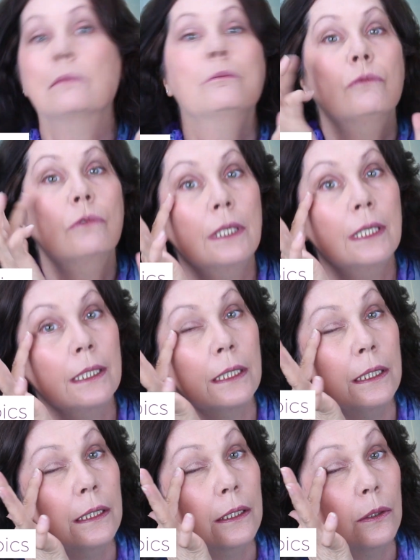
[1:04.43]
them right
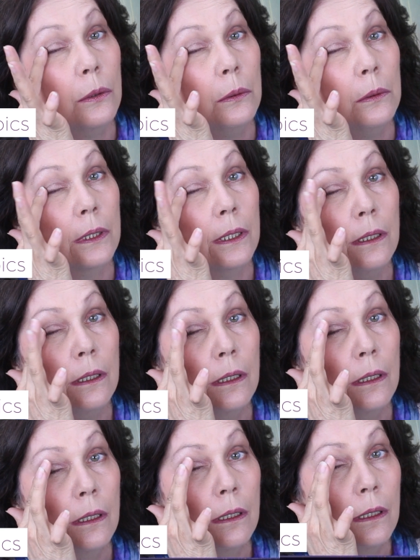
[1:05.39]
in the corner
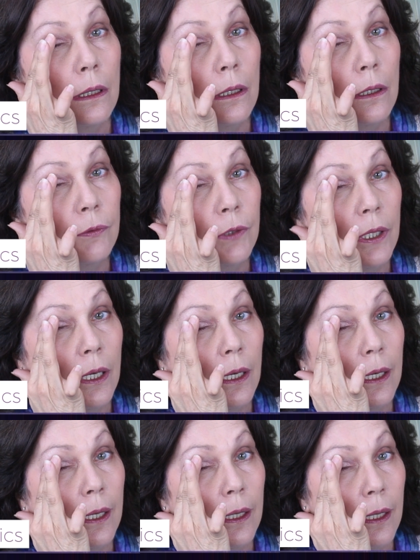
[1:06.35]
of the
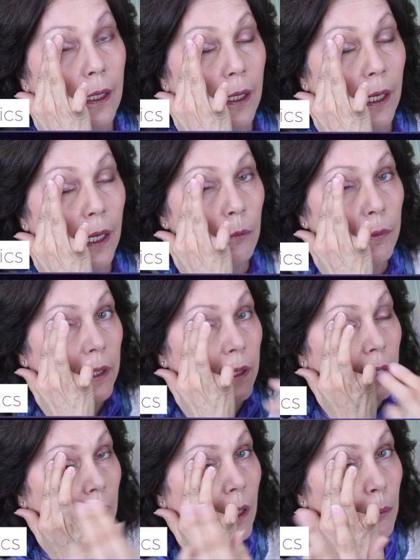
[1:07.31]
eye, and
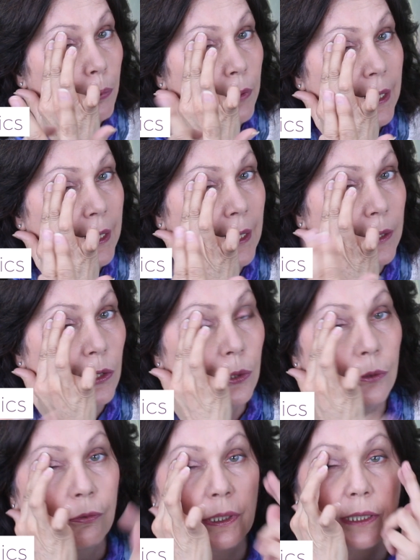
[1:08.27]
we're bringing our
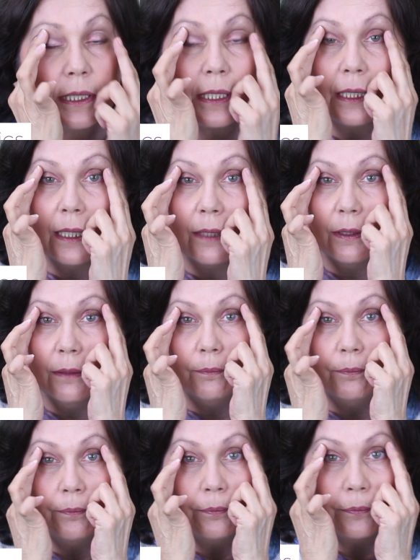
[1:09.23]
two fingers together,
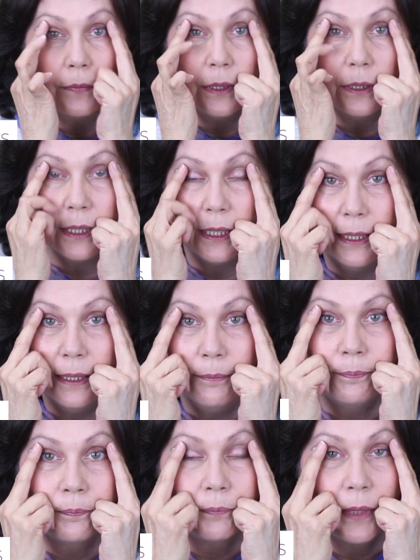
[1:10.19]
okay?
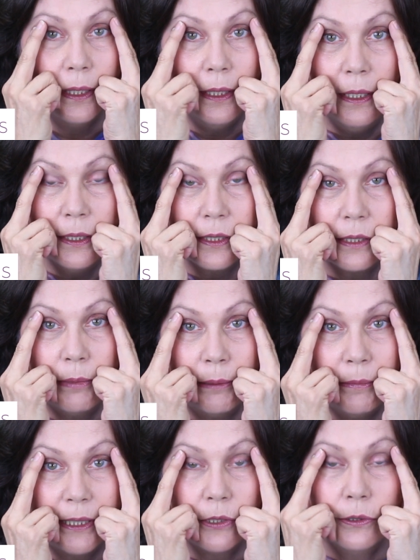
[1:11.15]
So
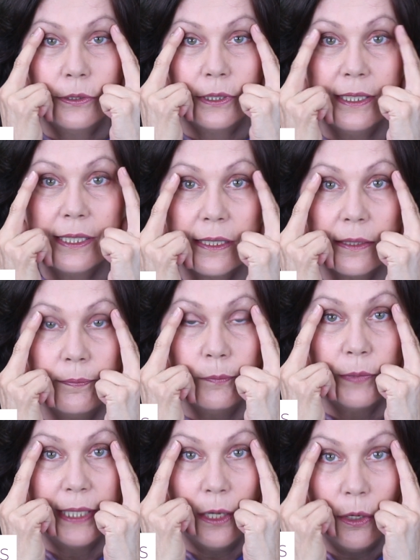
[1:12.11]
when we do this,
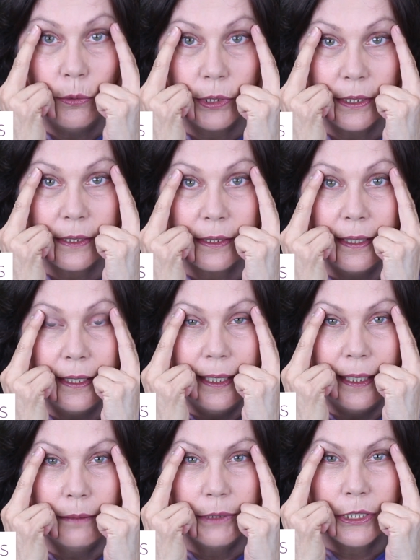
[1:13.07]
we hold it,
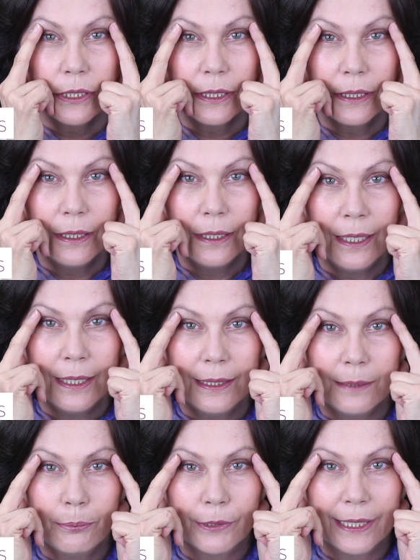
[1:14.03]
and we just
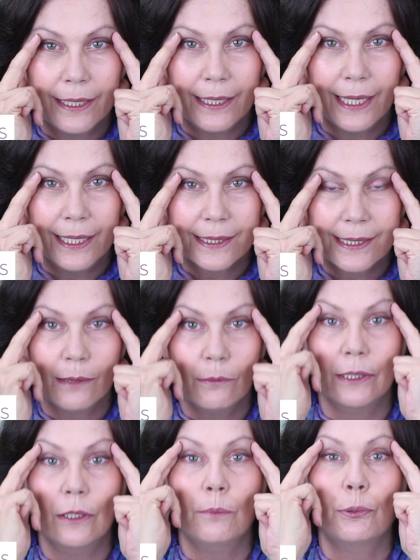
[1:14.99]
lightly bring our hands out.
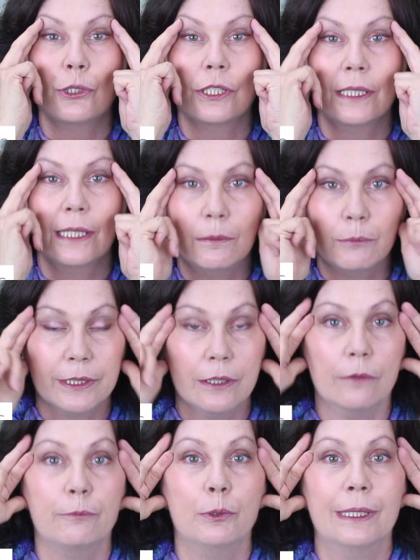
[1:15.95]
We're not pushing up, we're
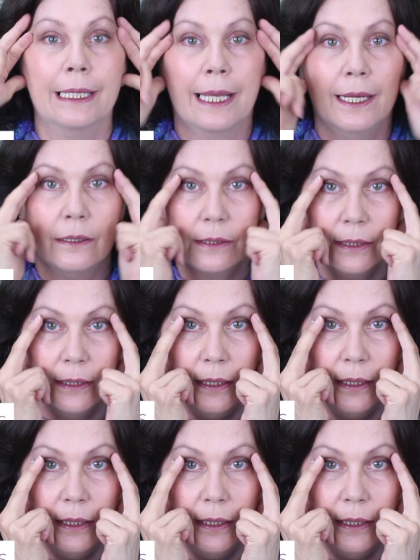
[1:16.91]
not pulling out.